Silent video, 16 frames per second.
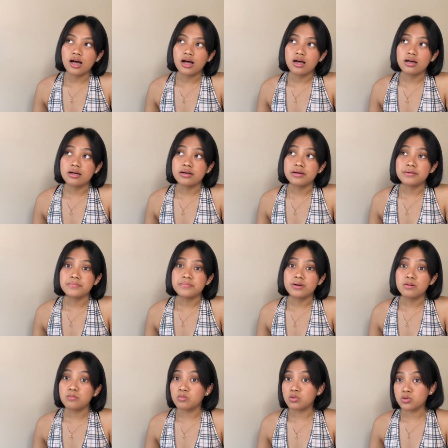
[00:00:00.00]

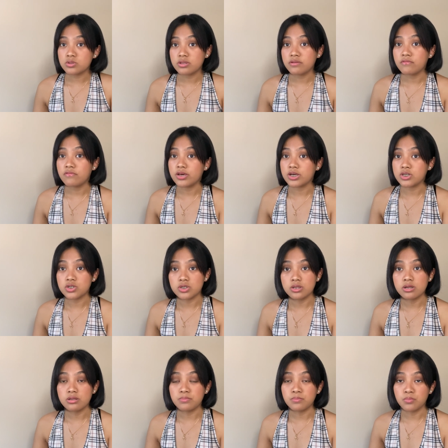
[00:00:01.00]
a
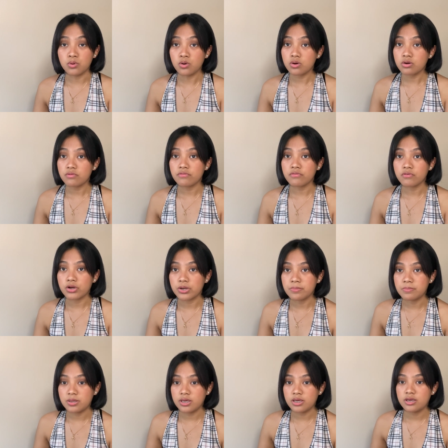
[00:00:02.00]
motivational book for
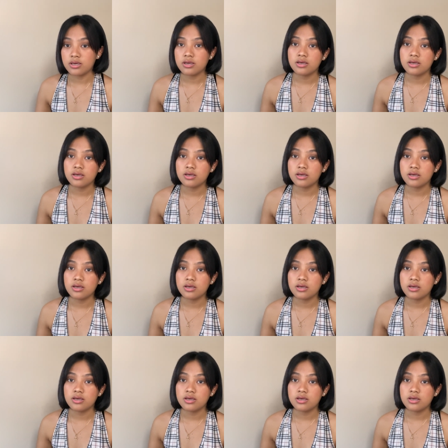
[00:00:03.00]
me.